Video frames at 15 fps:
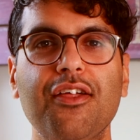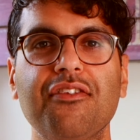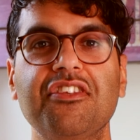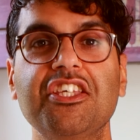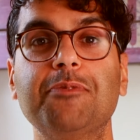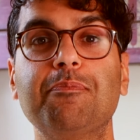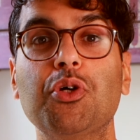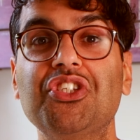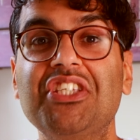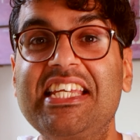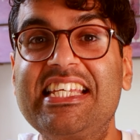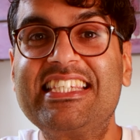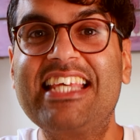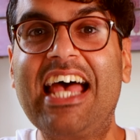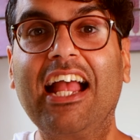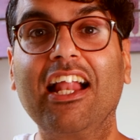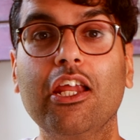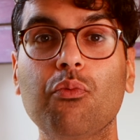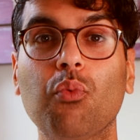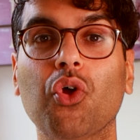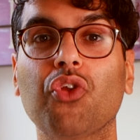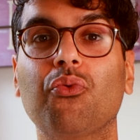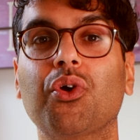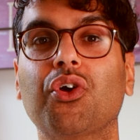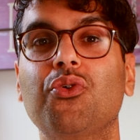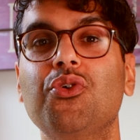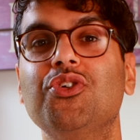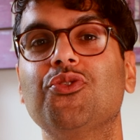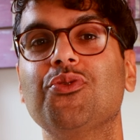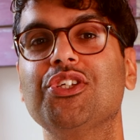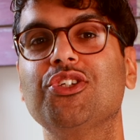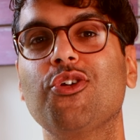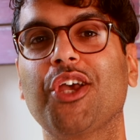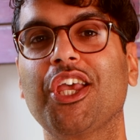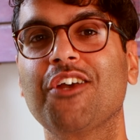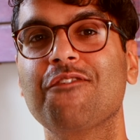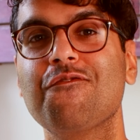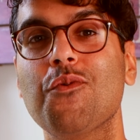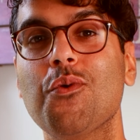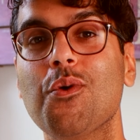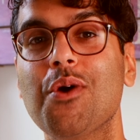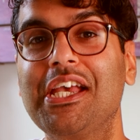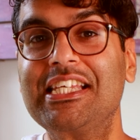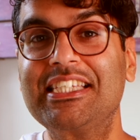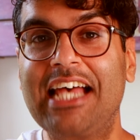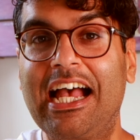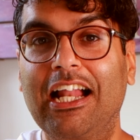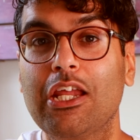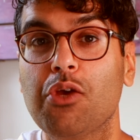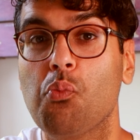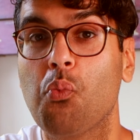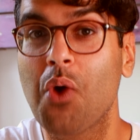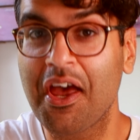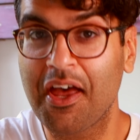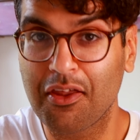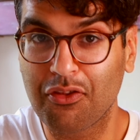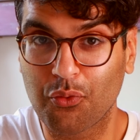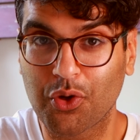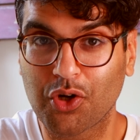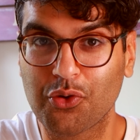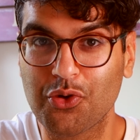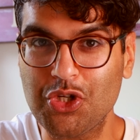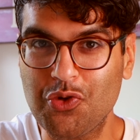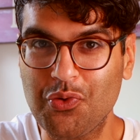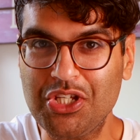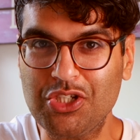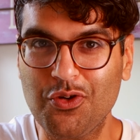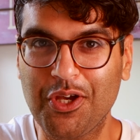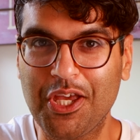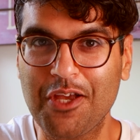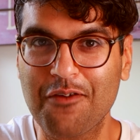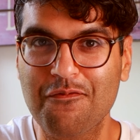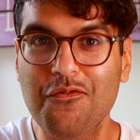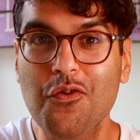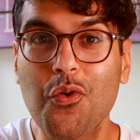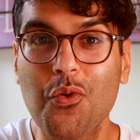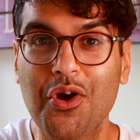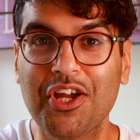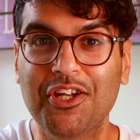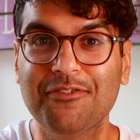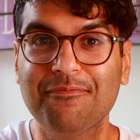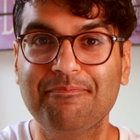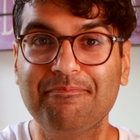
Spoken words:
This puts exactly what the recruiter is looking for, exactly where the recruiter is looking for it,